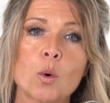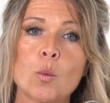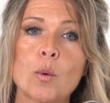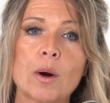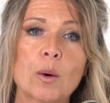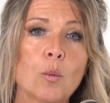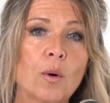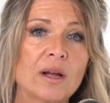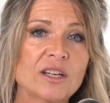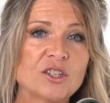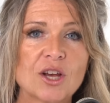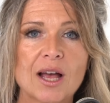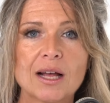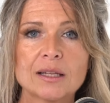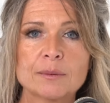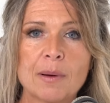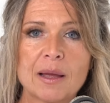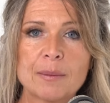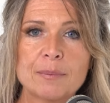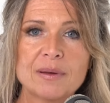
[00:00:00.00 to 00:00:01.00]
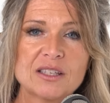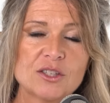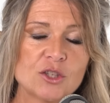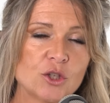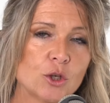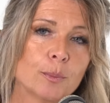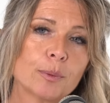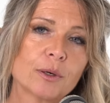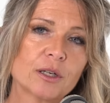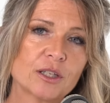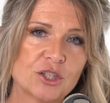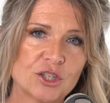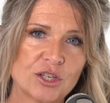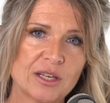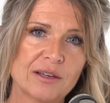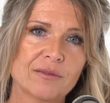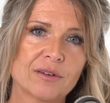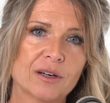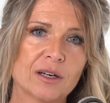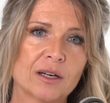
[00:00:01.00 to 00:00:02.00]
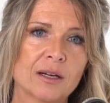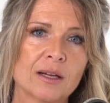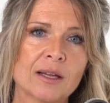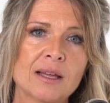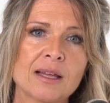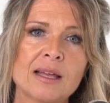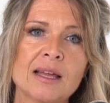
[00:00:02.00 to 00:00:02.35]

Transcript: where one child might be a super achiever,